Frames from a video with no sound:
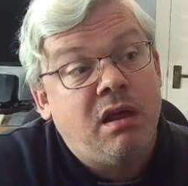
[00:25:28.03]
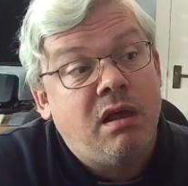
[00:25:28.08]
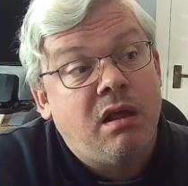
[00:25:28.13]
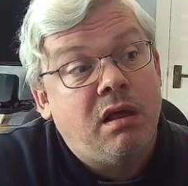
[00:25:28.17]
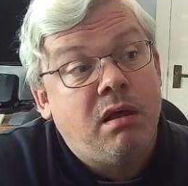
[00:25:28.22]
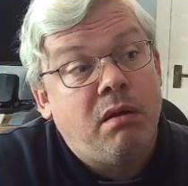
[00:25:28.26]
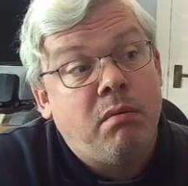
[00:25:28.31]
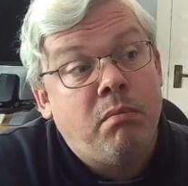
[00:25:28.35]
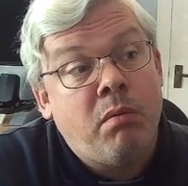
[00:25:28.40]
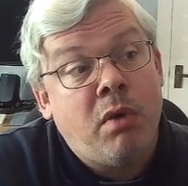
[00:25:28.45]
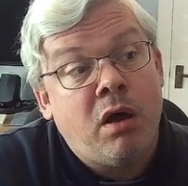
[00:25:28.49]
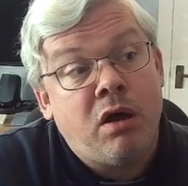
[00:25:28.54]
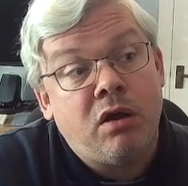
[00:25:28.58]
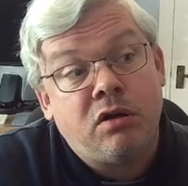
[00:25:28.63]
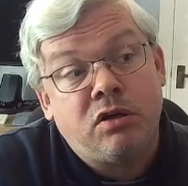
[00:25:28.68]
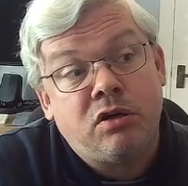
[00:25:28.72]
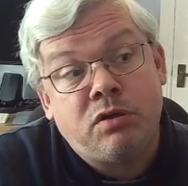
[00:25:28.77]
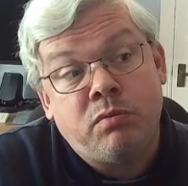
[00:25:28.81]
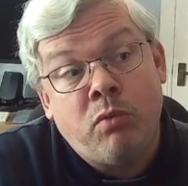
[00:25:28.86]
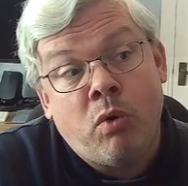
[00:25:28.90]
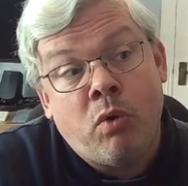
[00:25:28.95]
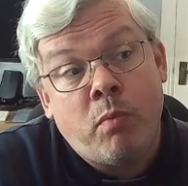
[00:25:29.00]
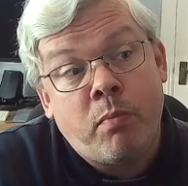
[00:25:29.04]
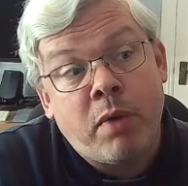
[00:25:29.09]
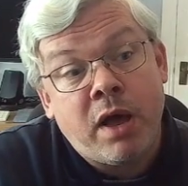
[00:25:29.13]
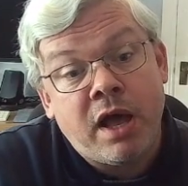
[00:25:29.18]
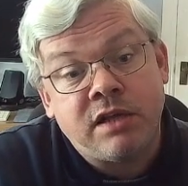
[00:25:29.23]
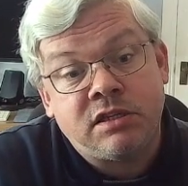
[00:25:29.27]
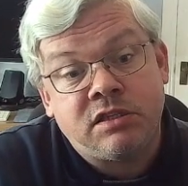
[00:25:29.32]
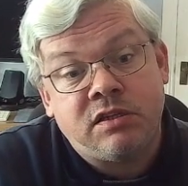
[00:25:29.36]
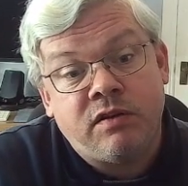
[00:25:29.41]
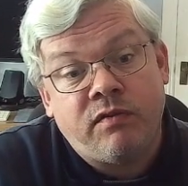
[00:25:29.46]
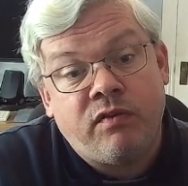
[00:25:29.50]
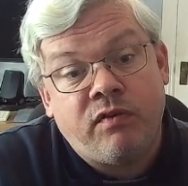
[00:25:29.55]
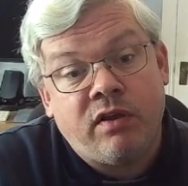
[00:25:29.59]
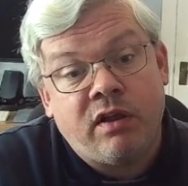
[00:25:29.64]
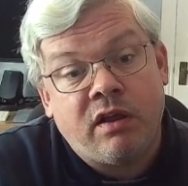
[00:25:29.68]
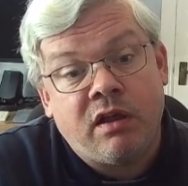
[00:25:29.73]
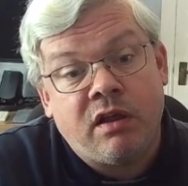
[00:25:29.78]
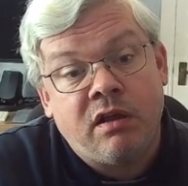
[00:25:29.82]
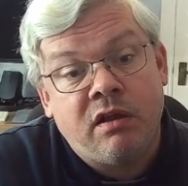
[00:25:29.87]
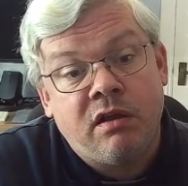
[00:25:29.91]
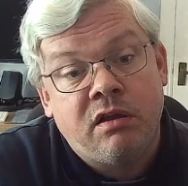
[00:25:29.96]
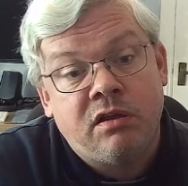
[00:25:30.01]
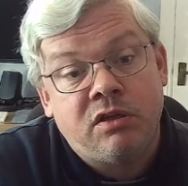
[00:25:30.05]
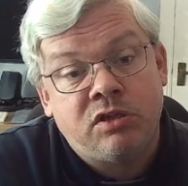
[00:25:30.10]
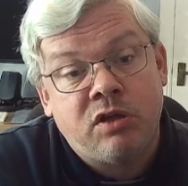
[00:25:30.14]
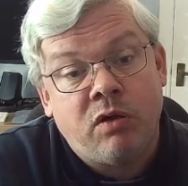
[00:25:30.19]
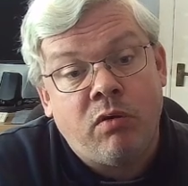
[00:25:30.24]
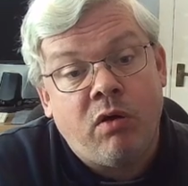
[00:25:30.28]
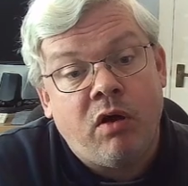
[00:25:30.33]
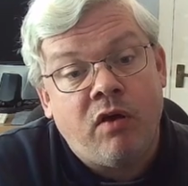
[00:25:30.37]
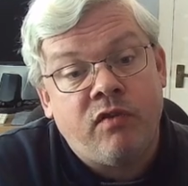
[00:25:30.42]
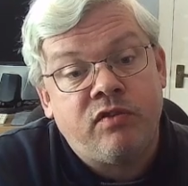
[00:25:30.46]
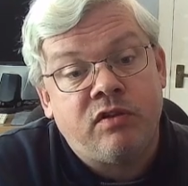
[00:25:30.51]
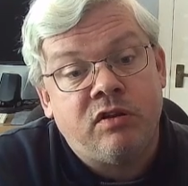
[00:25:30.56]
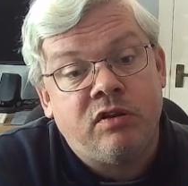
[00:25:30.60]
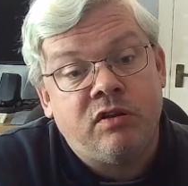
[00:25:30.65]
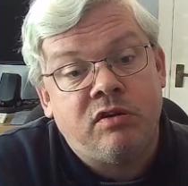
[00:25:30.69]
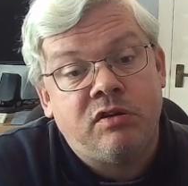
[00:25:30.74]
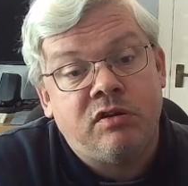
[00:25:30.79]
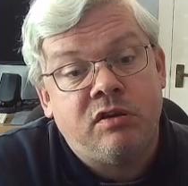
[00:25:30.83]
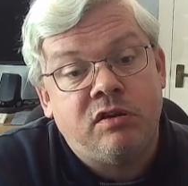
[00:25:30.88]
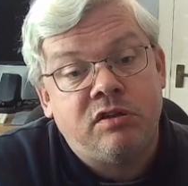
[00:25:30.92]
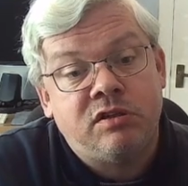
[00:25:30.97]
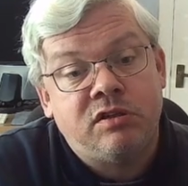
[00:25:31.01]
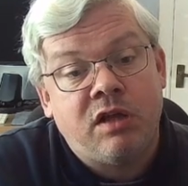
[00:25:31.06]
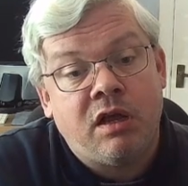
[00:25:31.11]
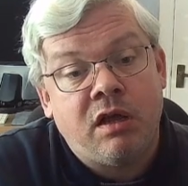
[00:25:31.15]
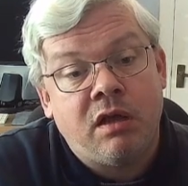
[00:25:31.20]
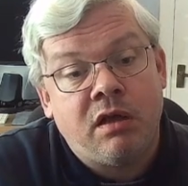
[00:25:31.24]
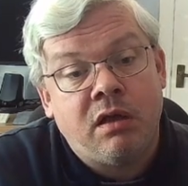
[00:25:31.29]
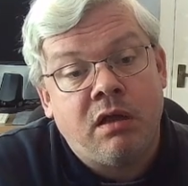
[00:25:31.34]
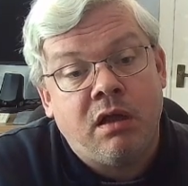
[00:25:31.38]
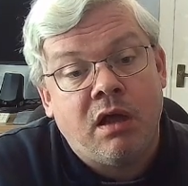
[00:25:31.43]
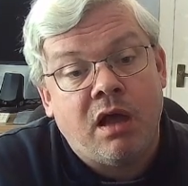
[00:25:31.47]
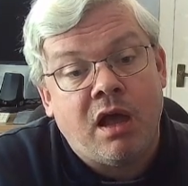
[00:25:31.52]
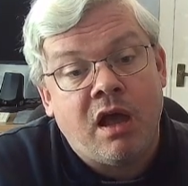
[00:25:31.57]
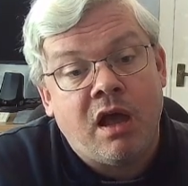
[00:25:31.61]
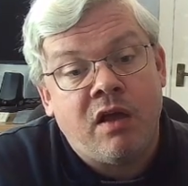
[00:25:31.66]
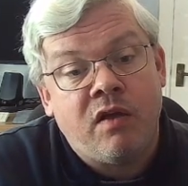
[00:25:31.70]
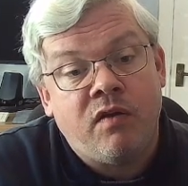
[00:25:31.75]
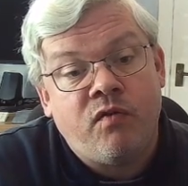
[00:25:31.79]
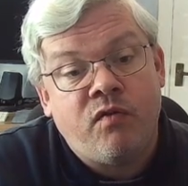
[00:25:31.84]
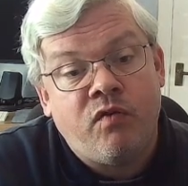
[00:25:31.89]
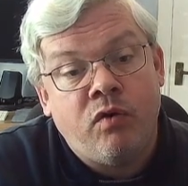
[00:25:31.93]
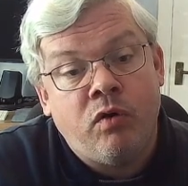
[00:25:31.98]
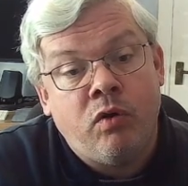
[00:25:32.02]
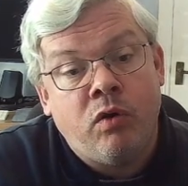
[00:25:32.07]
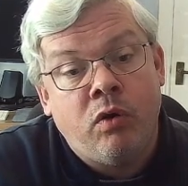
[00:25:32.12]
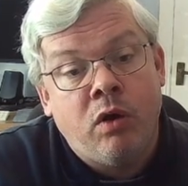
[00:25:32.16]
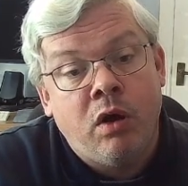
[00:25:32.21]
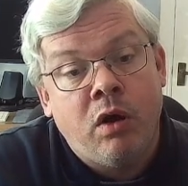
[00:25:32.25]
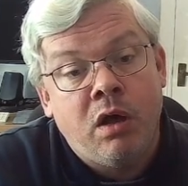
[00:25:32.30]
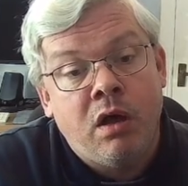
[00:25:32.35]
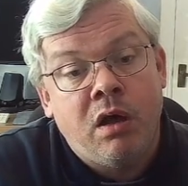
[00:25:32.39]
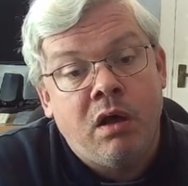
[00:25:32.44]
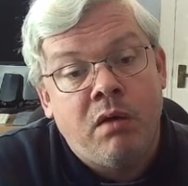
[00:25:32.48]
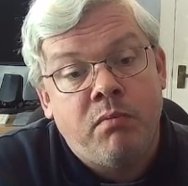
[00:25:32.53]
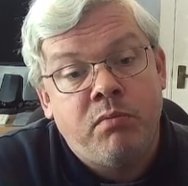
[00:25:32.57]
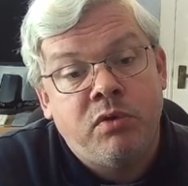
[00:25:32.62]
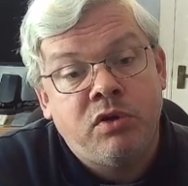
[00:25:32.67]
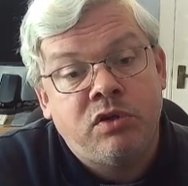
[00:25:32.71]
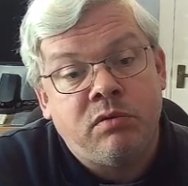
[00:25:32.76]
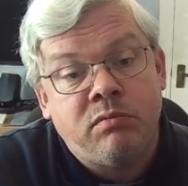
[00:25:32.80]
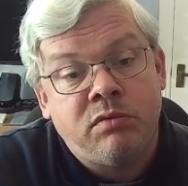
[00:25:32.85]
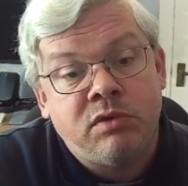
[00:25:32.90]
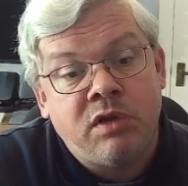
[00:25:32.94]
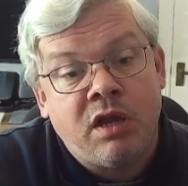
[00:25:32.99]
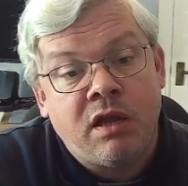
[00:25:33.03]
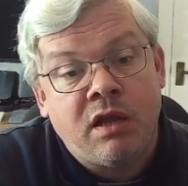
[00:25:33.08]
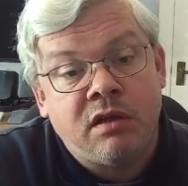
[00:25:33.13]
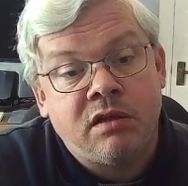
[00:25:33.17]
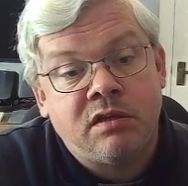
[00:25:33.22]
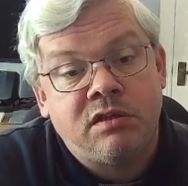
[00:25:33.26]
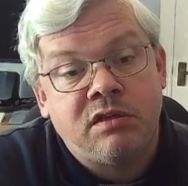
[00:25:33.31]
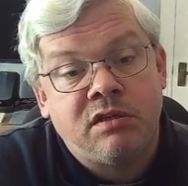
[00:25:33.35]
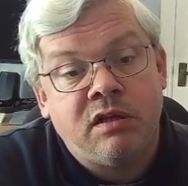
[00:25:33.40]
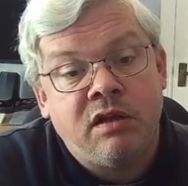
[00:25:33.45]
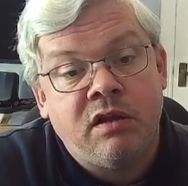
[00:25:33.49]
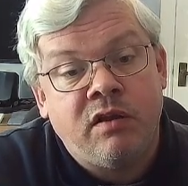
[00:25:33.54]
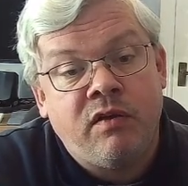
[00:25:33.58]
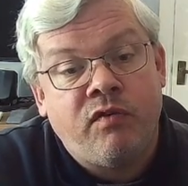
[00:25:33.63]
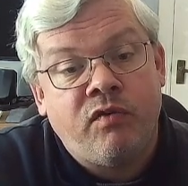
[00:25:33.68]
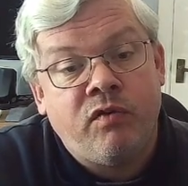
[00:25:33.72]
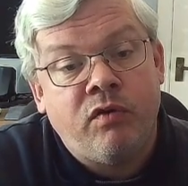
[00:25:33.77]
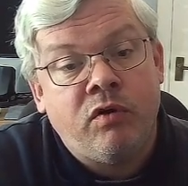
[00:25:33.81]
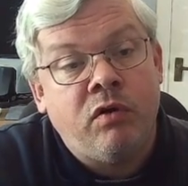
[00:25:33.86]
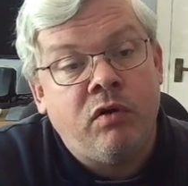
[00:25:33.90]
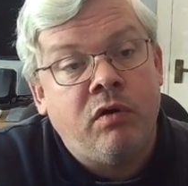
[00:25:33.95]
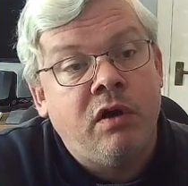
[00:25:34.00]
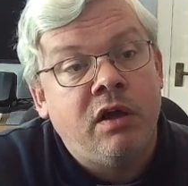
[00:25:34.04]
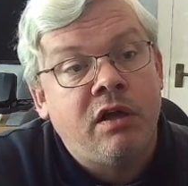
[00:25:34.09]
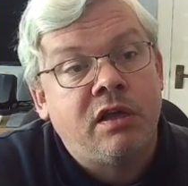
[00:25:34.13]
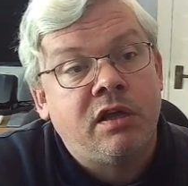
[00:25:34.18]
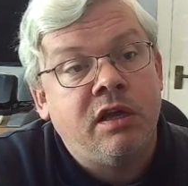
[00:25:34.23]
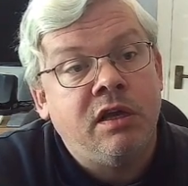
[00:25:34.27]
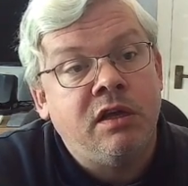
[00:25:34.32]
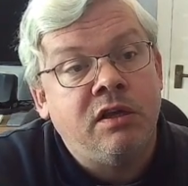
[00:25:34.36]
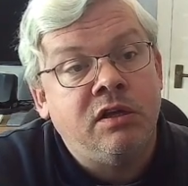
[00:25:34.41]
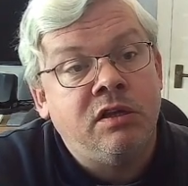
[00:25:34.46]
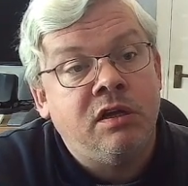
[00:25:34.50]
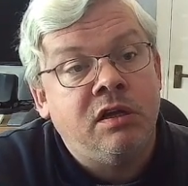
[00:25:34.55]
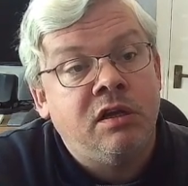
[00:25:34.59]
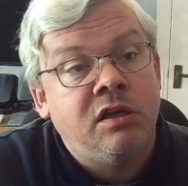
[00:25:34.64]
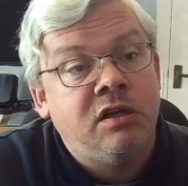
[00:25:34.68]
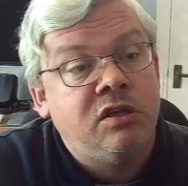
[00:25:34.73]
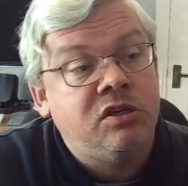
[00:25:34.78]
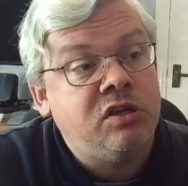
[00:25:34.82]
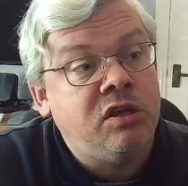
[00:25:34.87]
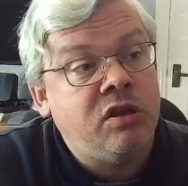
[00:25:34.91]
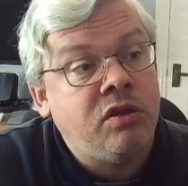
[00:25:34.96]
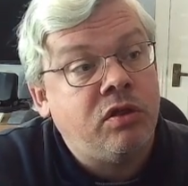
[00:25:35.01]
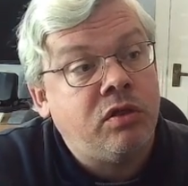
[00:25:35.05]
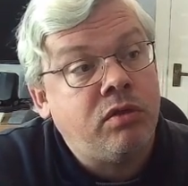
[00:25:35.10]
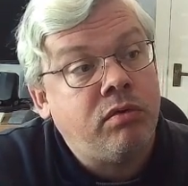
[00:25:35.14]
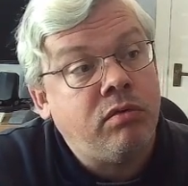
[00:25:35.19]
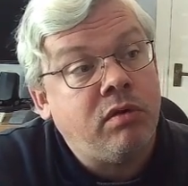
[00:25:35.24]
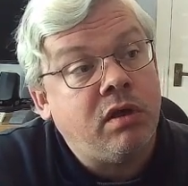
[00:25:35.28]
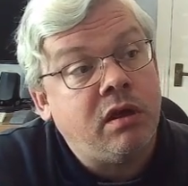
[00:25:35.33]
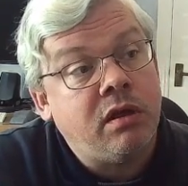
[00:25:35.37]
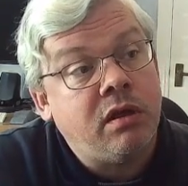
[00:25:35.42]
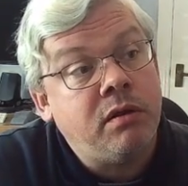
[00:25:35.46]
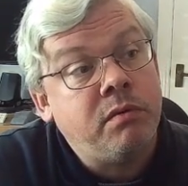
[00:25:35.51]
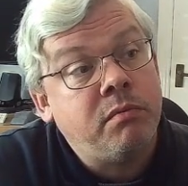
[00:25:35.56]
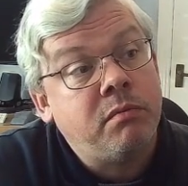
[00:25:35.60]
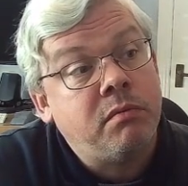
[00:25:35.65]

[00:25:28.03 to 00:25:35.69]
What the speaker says: much more passive here. So after, say, a4, bishop takes e4, king g3,